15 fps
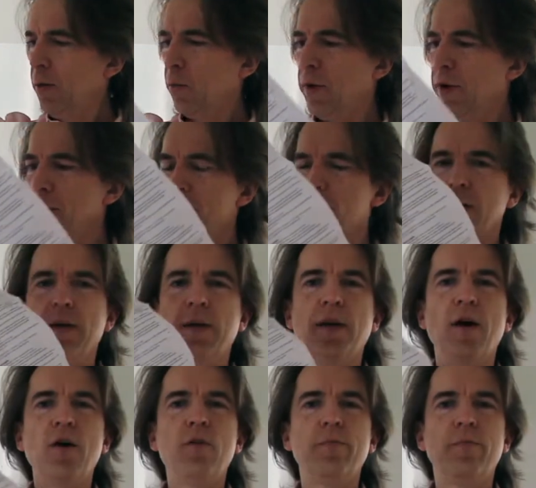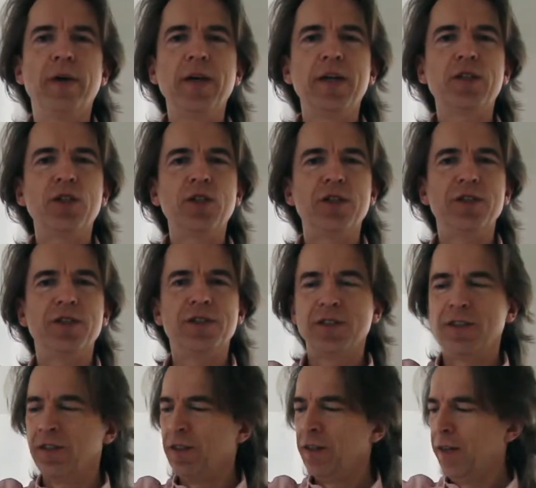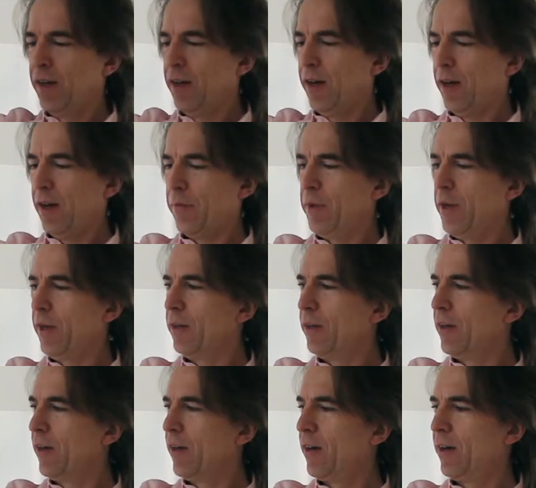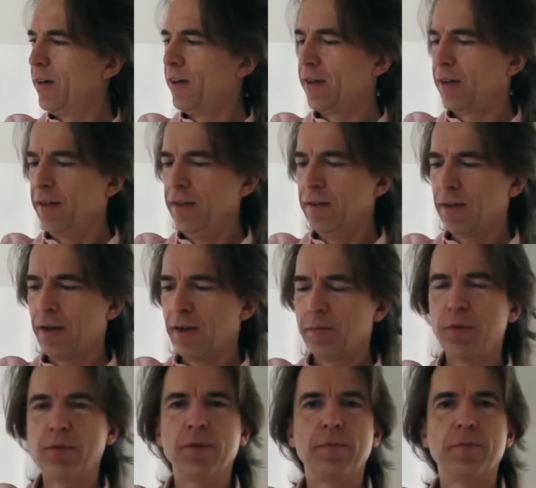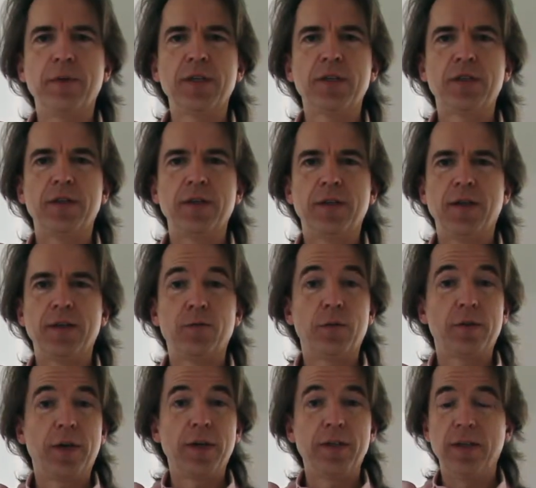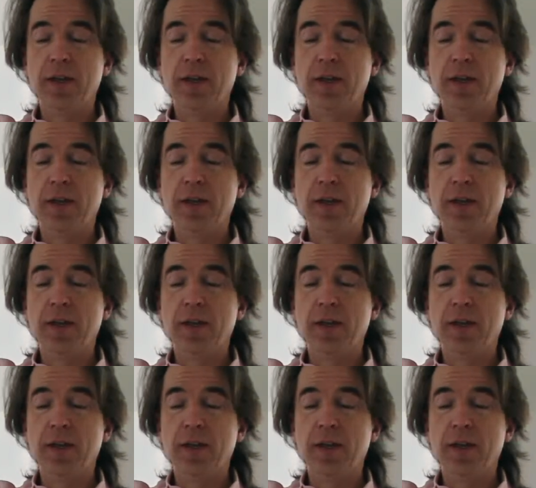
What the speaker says: with no pictures. I mean, at least I can put the picture. That's what I